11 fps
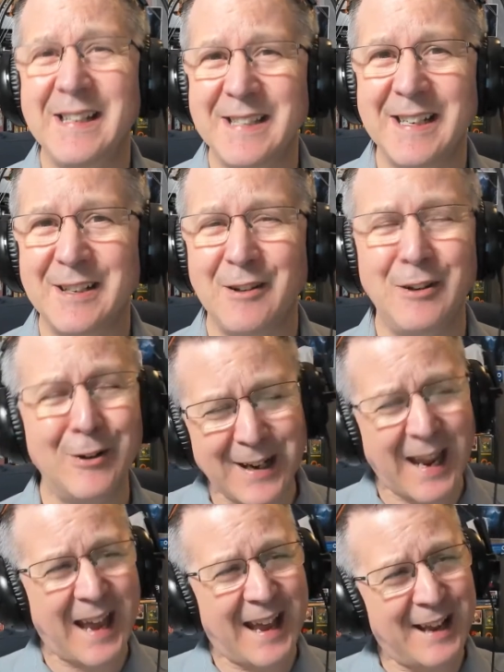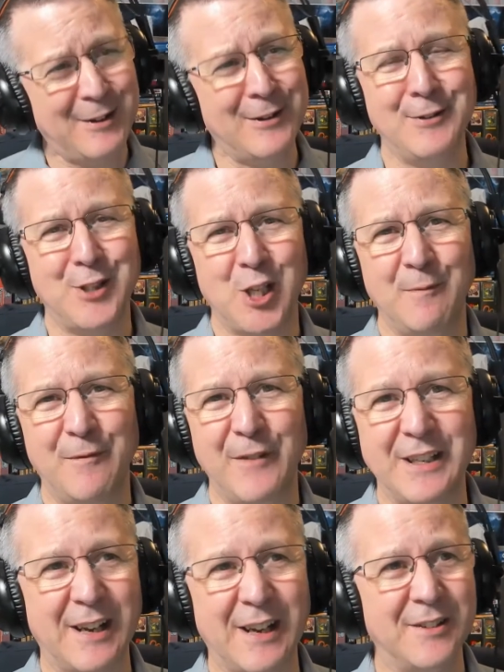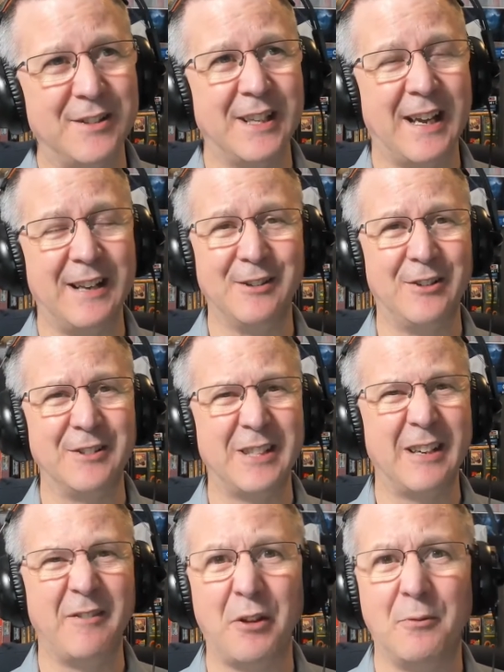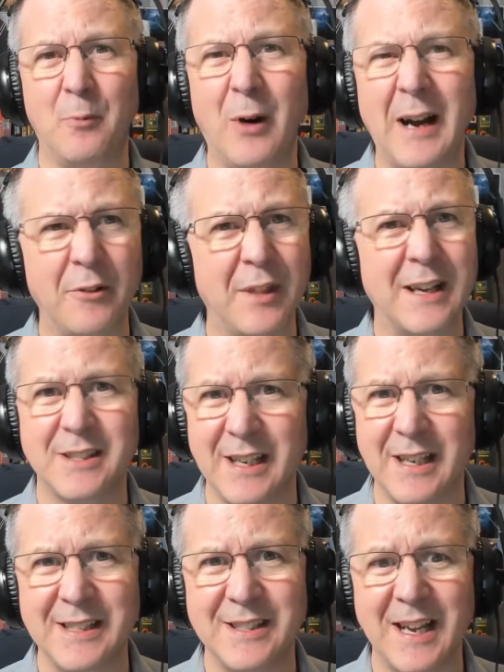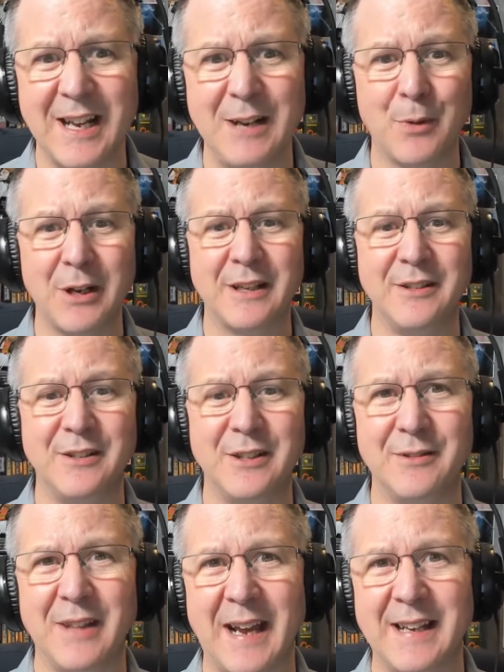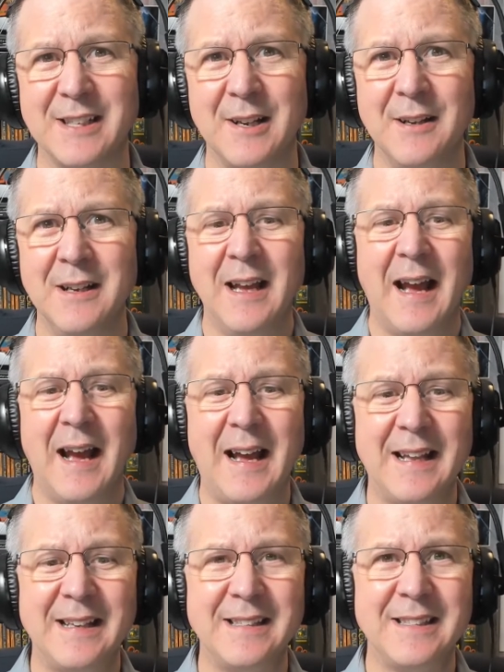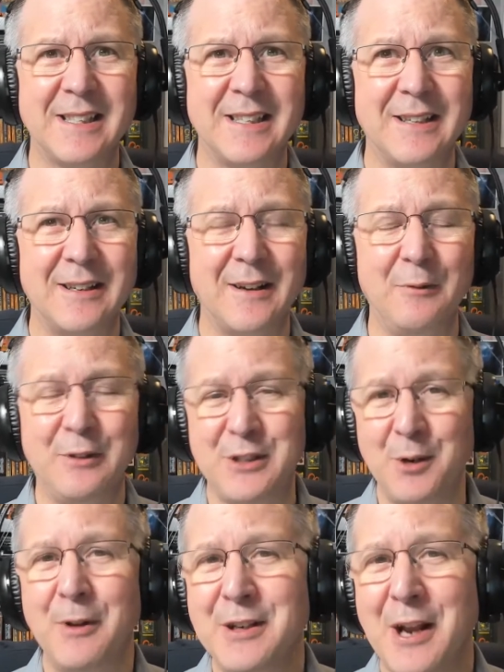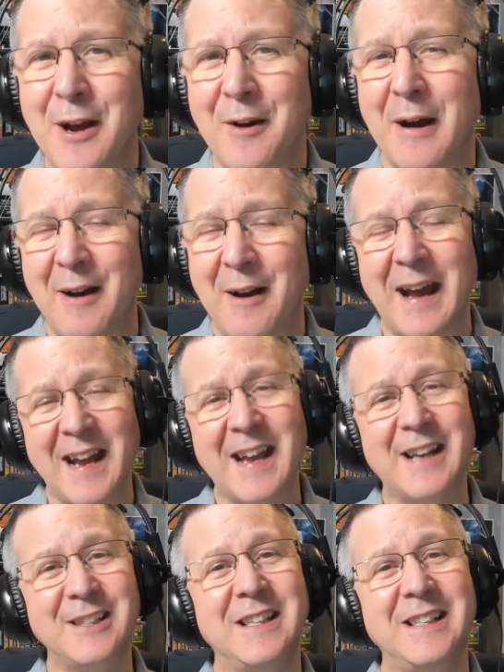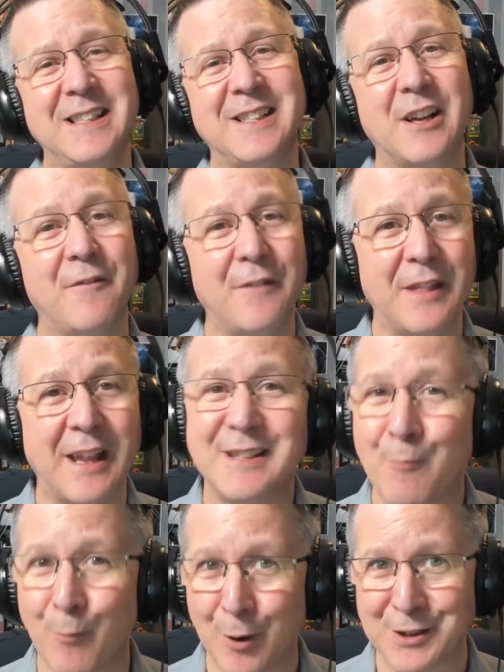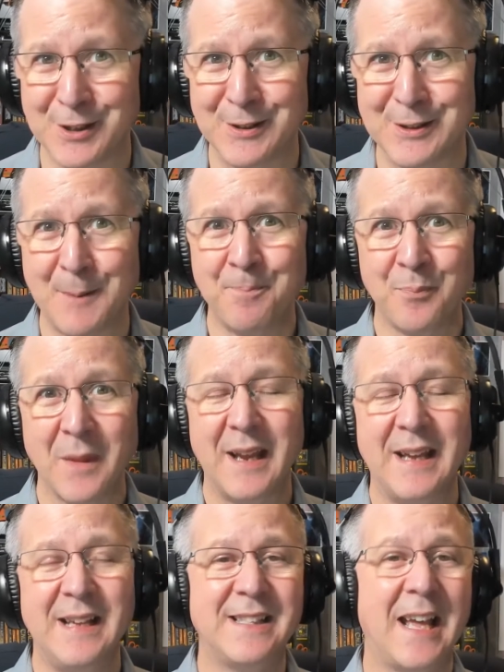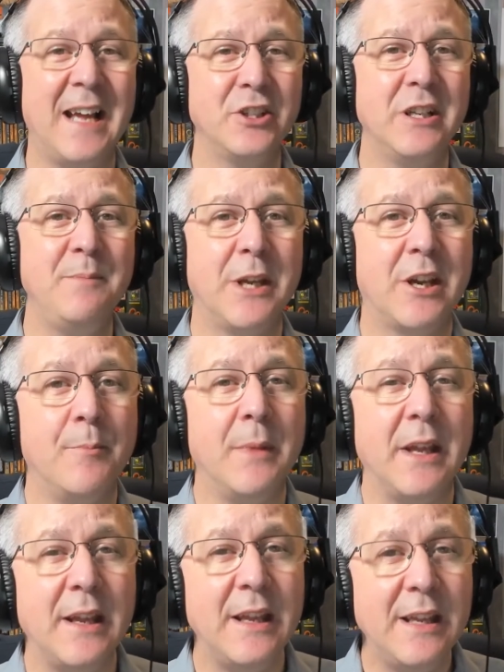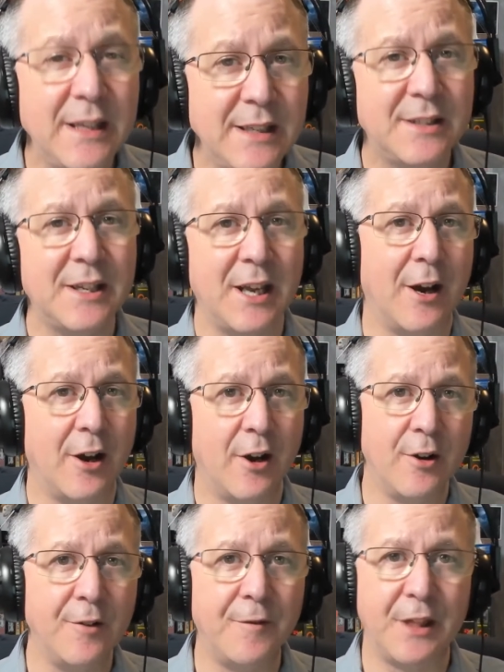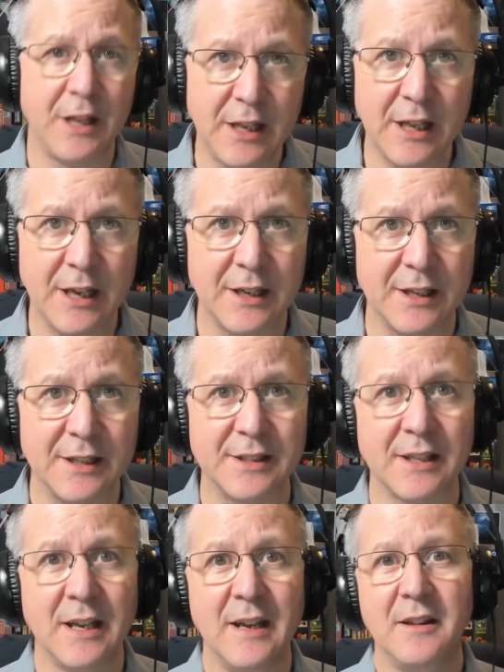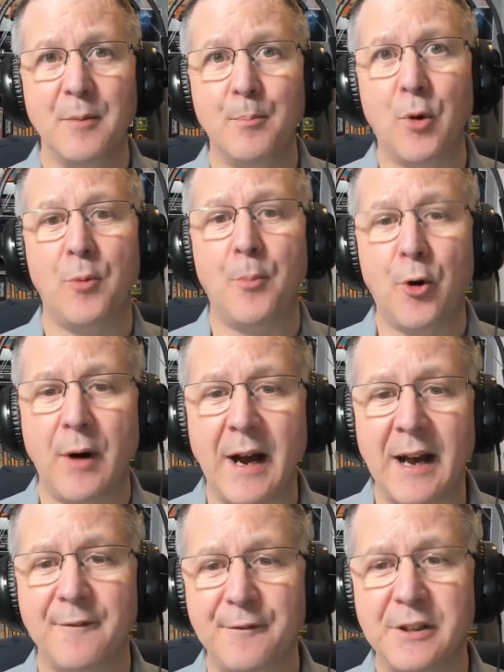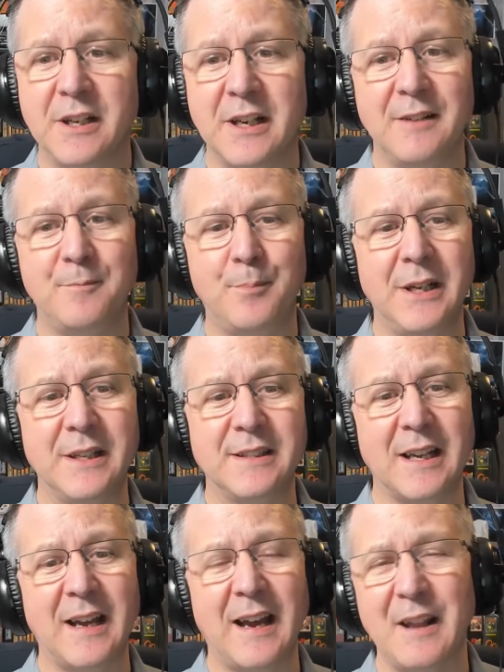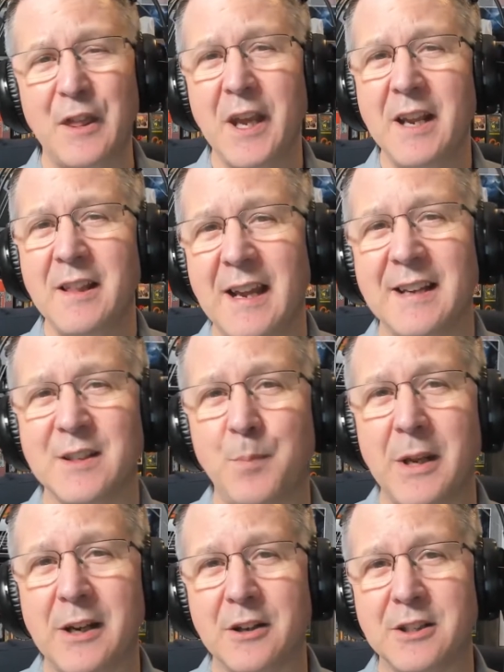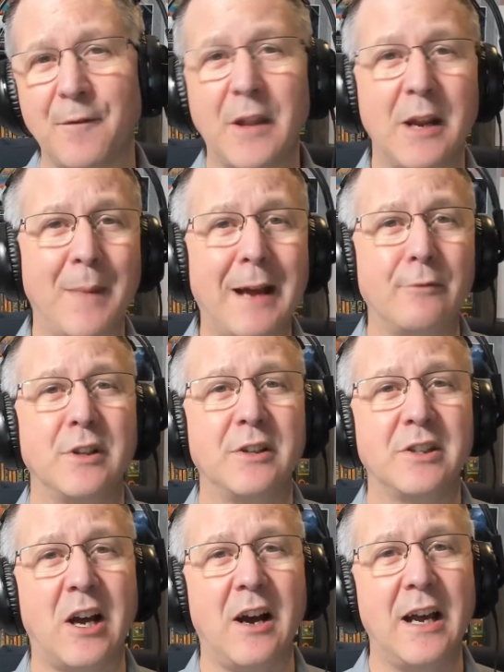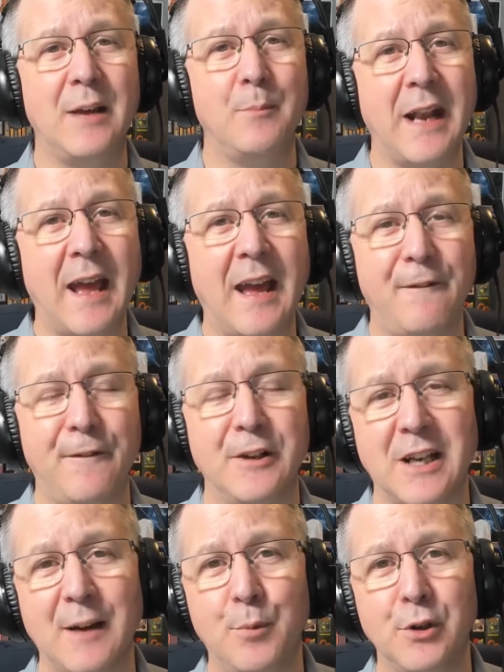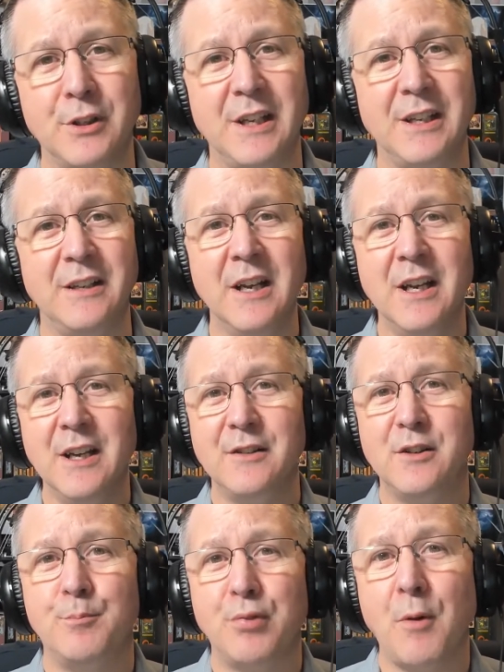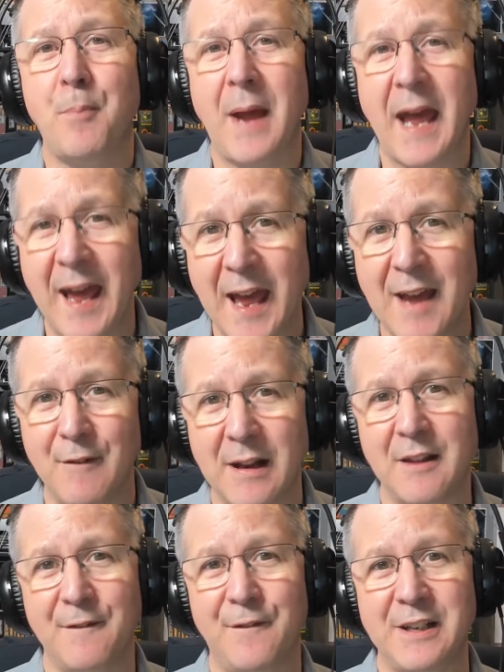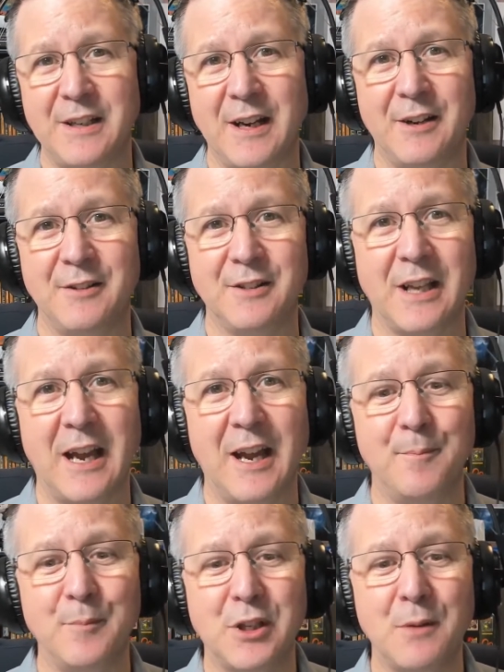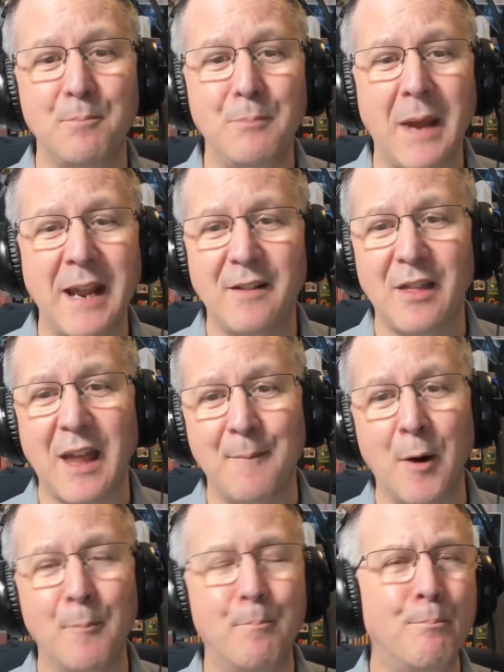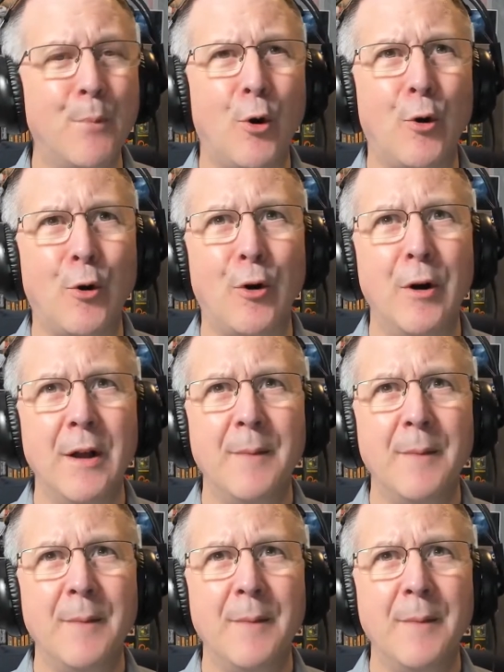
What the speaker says: did look at YouTube videos and content and thought, wow, that's easy, anybody can do that. And do you want to know, I actually discovered that it wasn't. It's actually become easier over the years, the more I've done it. But I think that's because of the amount of time and effort I put in to preparing the videos, to make them more